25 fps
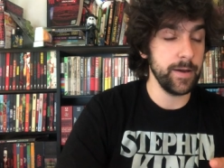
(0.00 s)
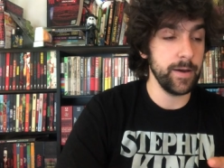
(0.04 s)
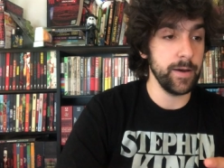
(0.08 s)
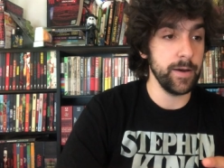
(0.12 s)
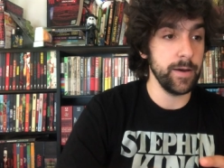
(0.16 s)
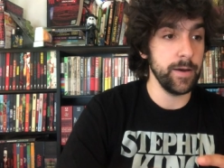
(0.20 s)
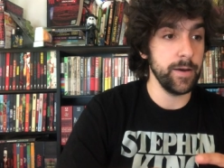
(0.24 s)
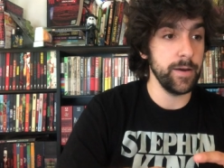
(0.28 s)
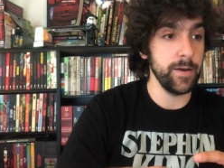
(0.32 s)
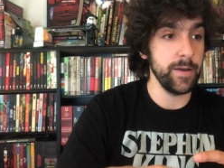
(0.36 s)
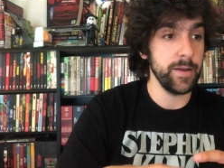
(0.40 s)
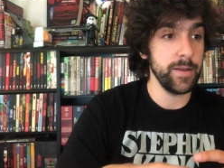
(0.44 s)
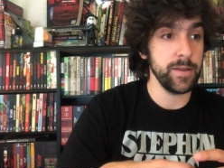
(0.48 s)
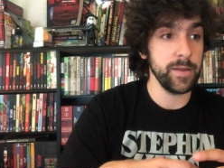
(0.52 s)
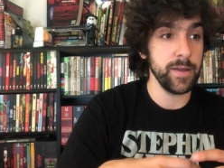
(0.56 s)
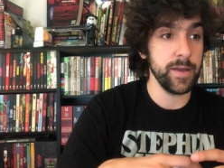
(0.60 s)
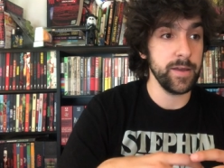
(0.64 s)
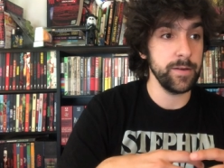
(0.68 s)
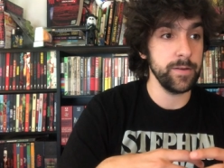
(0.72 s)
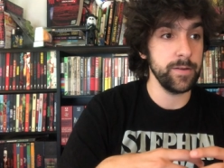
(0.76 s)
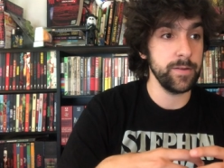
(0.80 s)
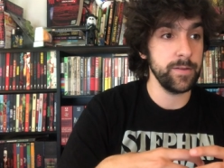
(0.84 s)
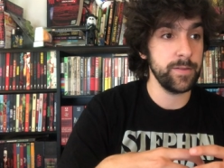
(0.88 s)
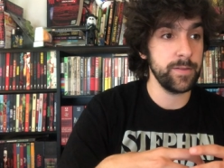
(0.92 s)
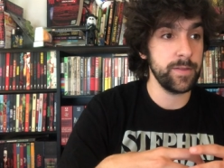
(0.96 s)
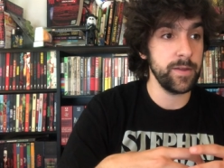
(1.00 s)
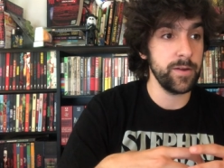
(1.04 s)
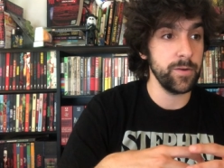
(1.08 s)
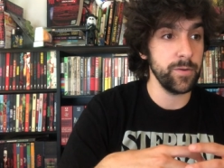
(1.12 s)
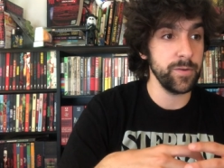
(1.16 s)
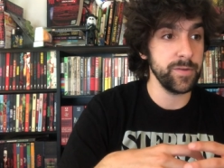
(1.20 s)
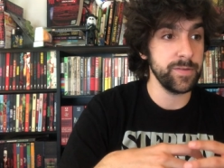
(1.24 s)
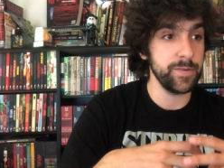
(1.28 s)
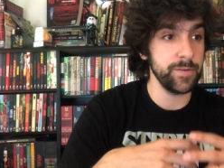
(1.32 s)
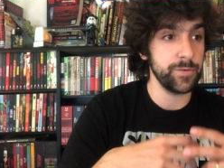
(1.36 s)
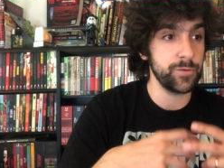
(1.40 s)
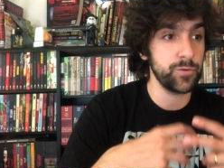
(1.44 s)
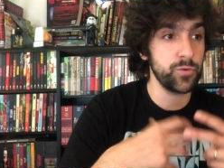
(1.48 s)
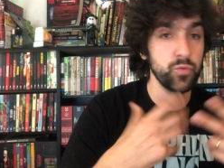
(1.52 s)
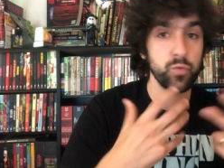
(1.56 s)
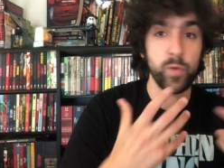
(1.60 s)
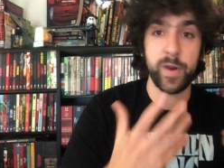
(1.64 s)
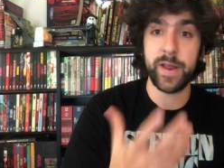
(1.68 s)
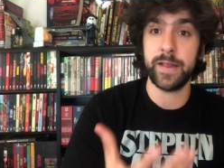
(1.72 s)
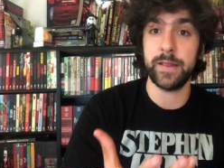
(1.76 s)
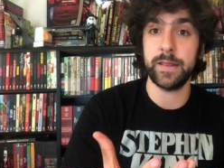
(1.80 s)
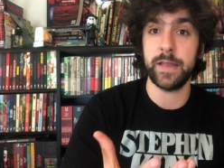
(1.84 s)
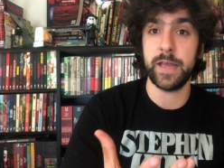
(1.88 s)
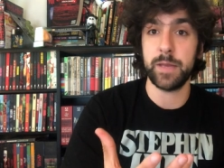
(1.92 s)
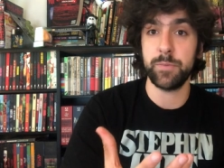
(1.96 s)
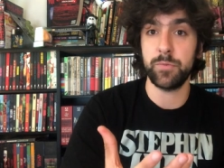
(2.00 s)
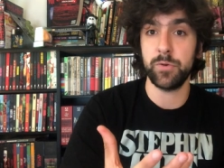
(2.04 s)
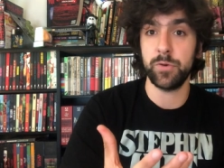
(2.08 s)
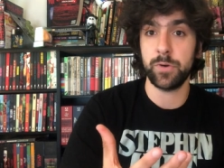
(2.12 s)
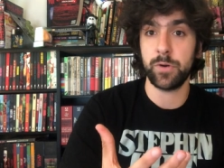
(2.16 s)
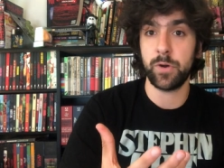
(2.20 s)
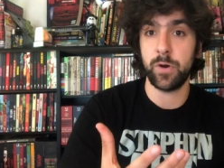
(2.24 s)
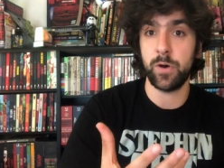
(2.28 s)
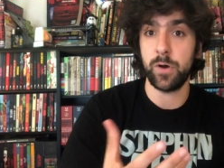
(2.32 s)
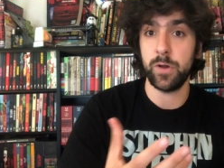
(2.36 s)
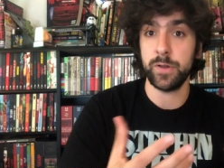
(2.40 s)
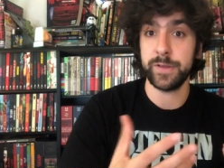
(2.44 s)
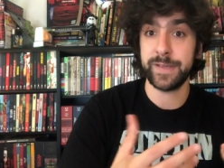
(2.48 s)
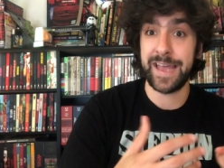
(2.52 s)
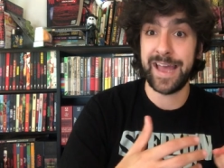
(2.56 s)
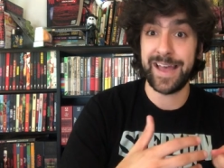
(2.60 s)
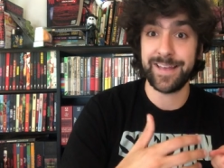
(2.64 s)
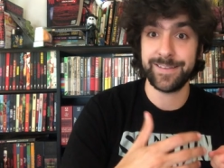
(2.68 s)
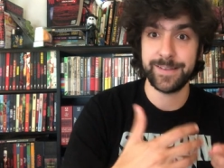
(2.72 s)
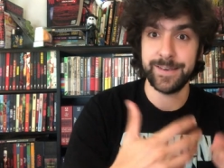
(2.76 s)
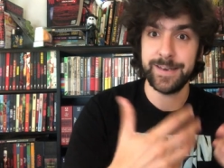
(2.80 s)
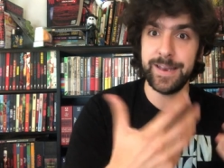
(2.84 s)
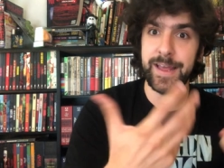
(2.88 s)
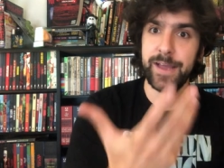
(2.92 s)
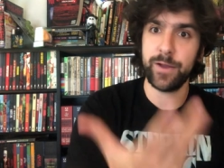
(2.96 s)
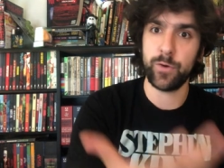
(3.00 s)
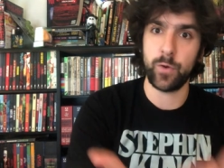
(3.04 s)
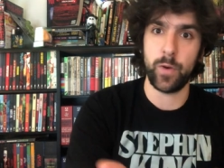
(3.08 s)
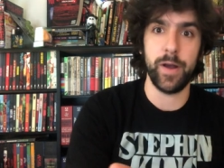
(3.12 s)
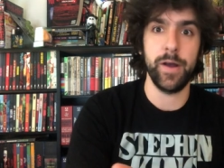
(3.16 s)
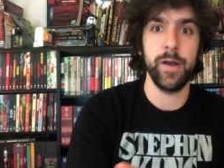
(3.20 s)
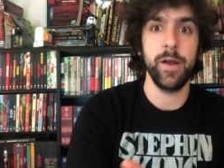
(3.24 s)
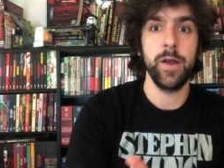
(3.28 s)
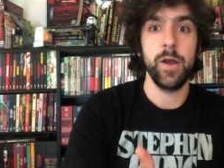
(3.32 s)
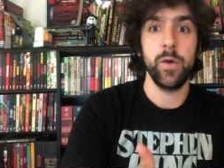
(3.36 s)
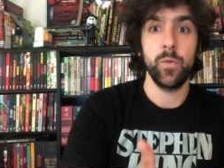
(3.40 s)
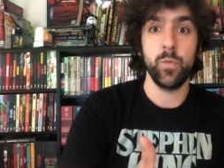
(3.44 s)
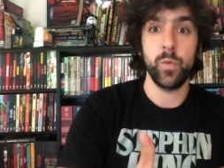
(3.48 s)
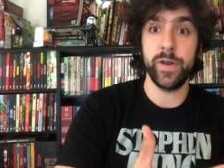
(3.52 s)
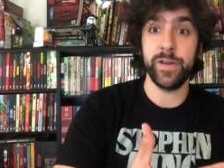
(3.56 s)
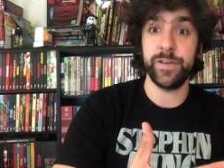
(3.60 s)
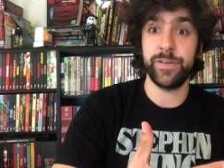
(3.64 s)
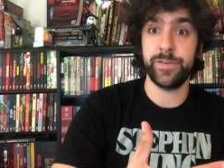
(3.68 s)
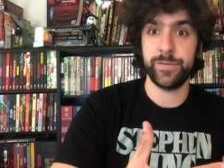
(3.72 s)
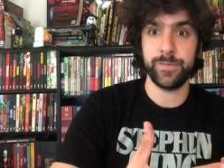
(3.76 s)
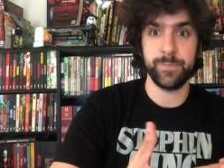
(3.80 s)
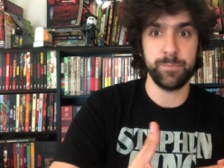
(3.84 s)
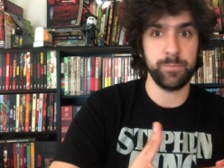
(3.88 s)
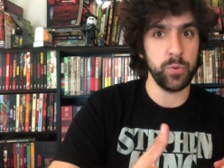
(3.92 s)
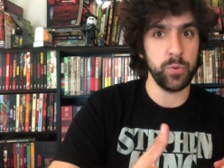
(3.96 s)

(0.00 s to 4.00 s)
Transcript: uh, you had there was this great label called Casa Negra, which